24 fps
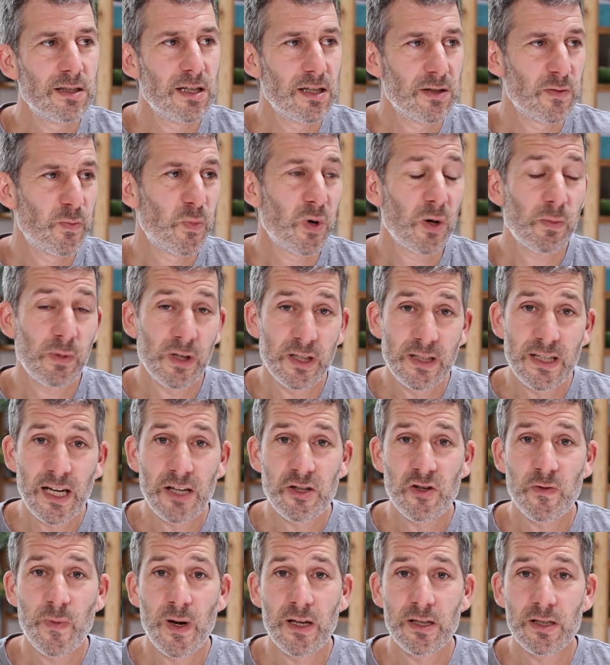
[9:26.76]
is probably
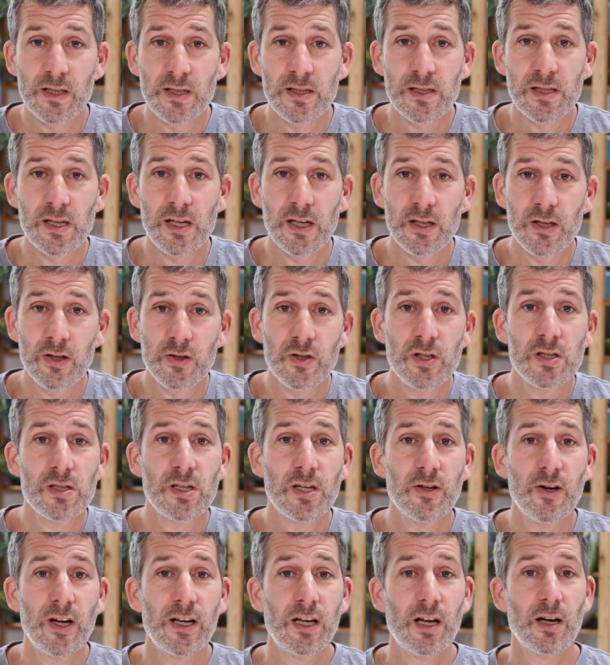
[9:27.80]
detrimental, isn't it? You're just
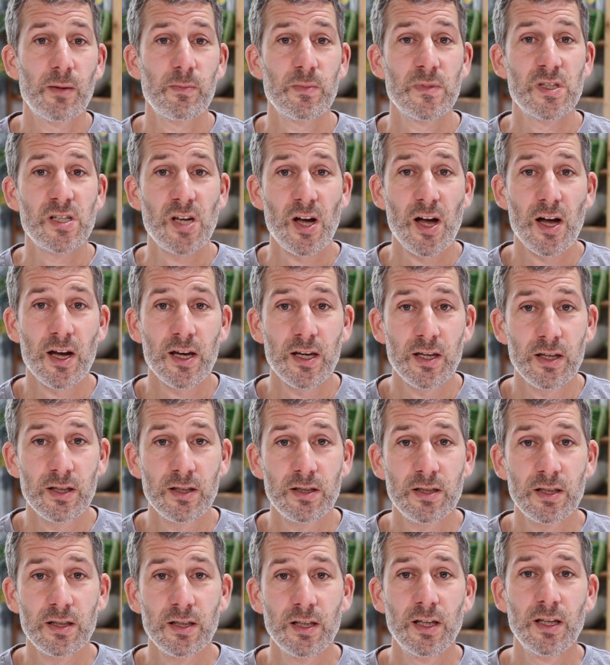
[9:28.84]
going to end up
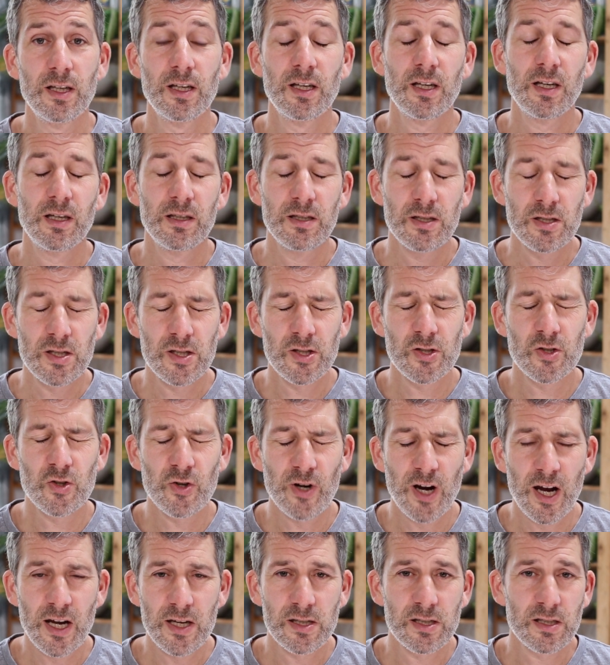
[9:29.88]
tired and
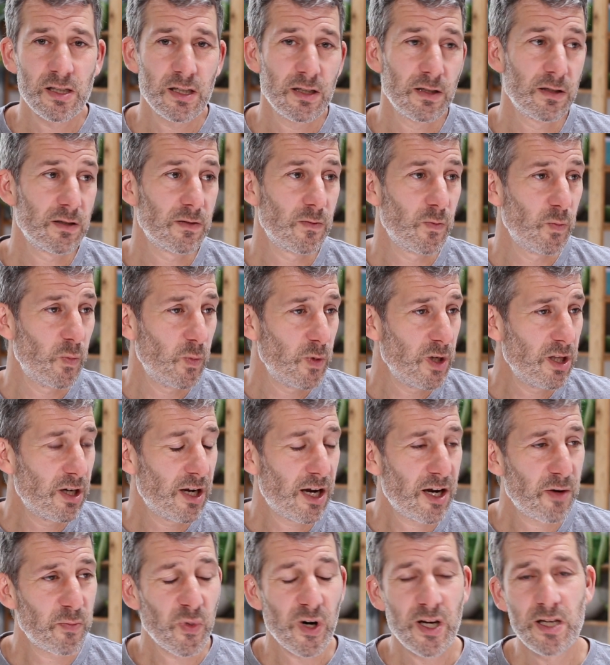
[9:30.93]
stressed, and, you know,
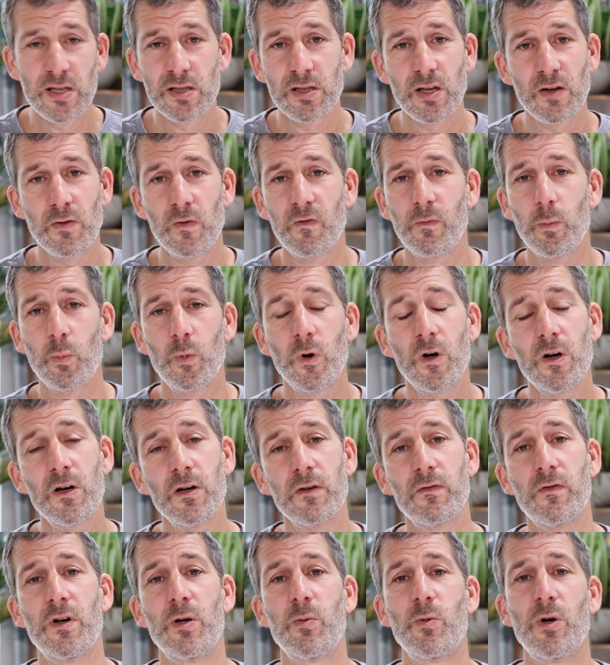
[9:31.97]
our brains don't
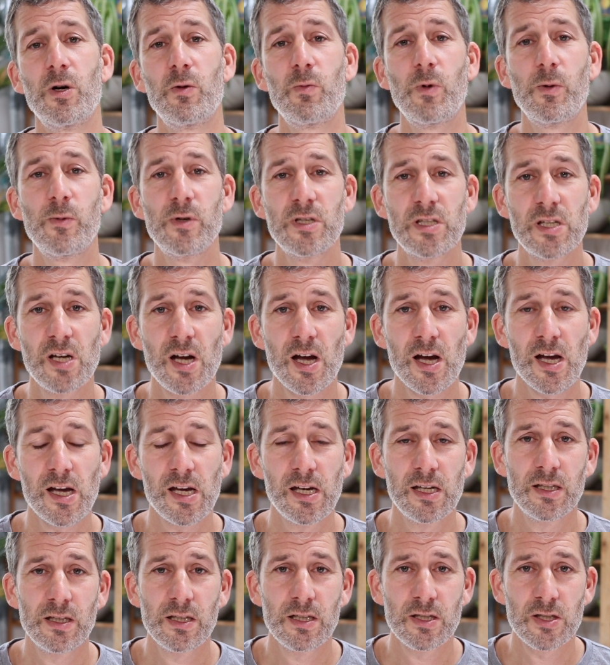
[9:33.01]
work very well when we're
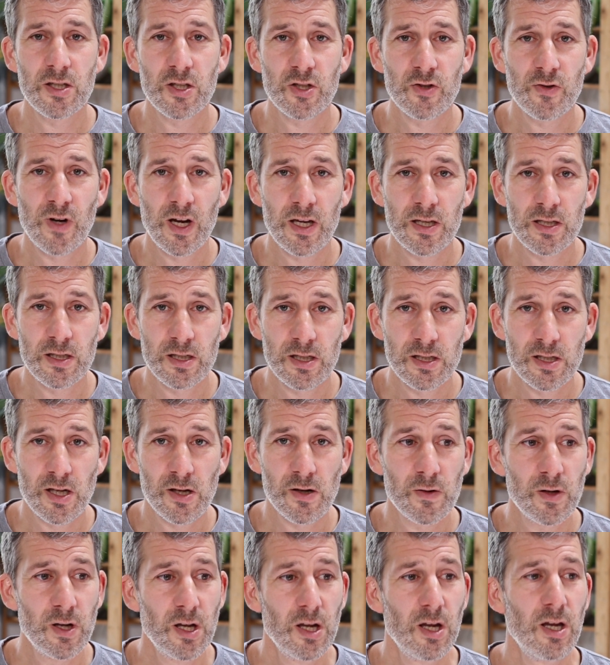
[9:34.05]
tired and stressed.
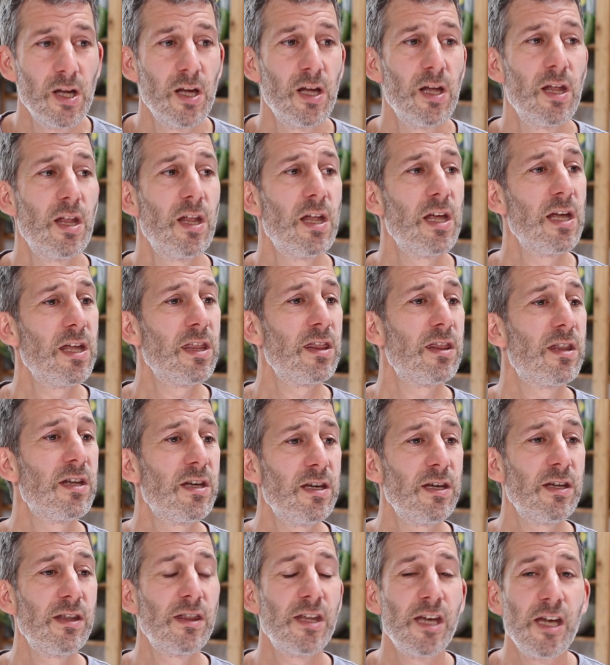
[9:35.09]
So
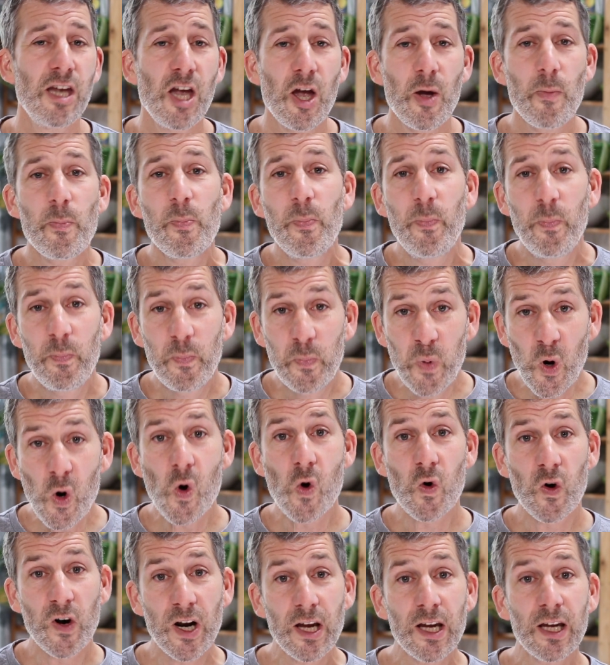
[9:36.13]
The, the
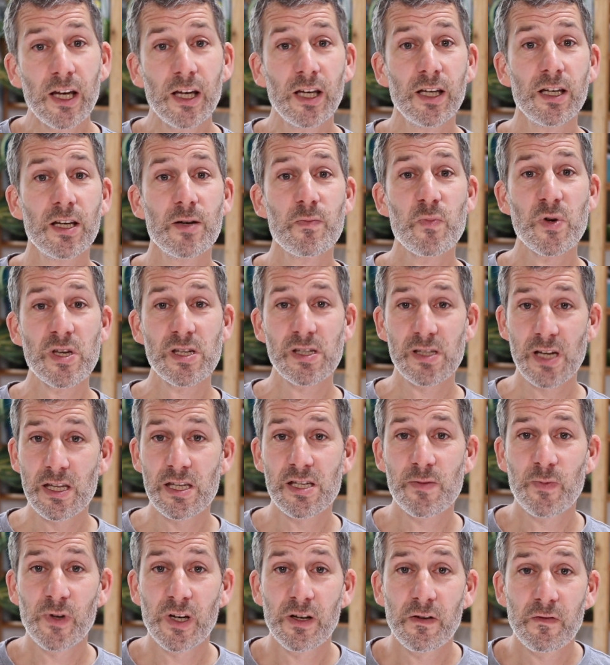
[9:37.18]
boring but
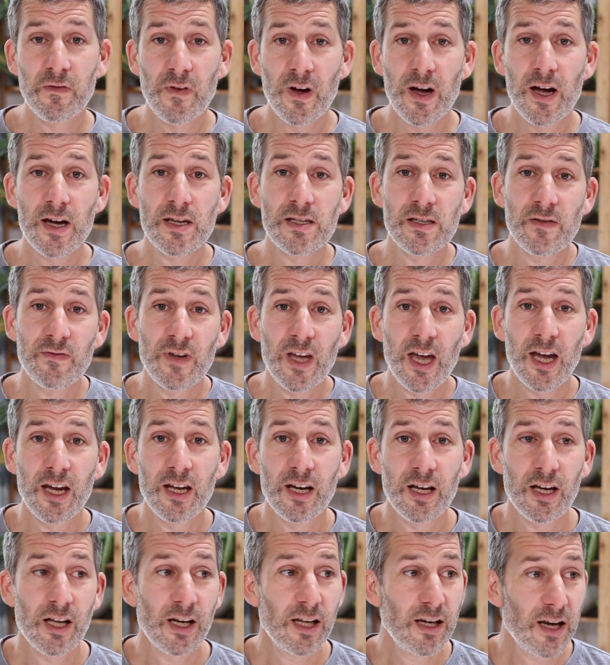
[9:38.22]
sensible advice of getting
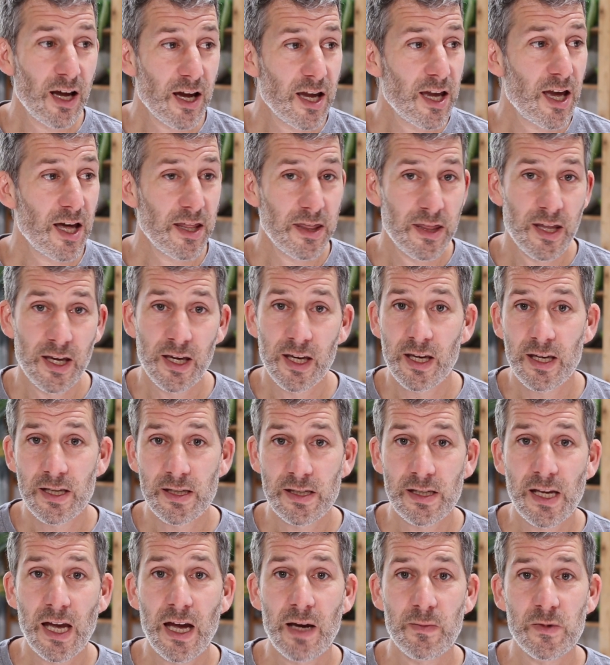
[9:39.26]
an early night, I think,
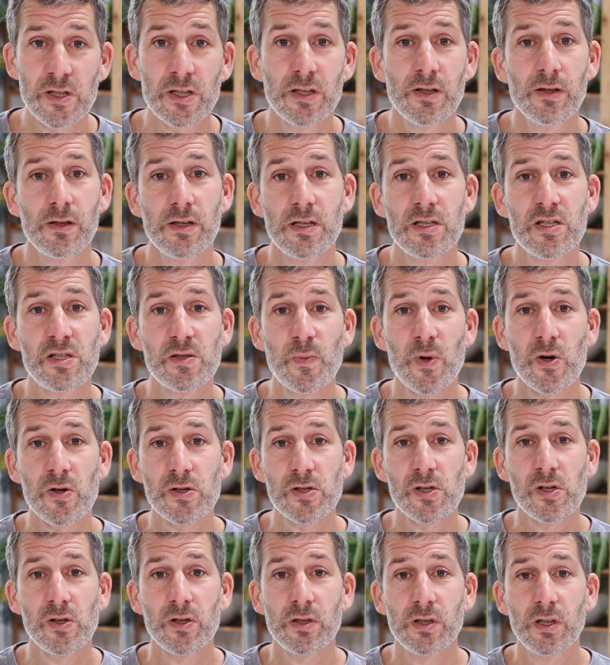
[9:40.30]
is absolutely
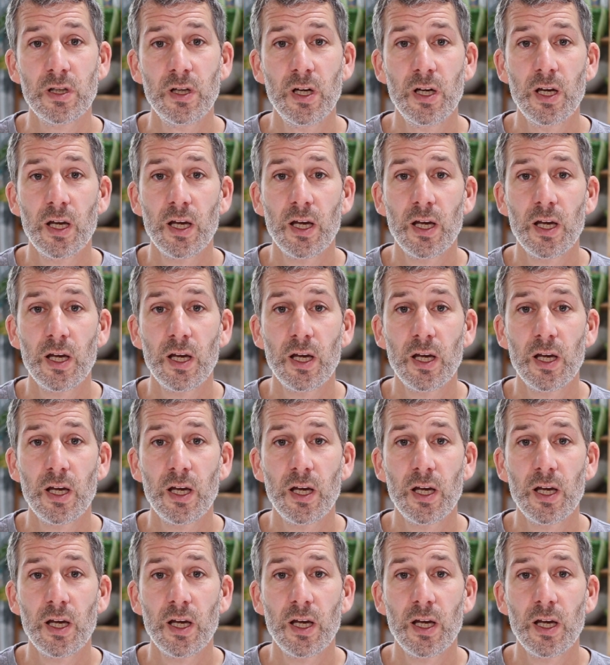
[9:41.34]
spot on.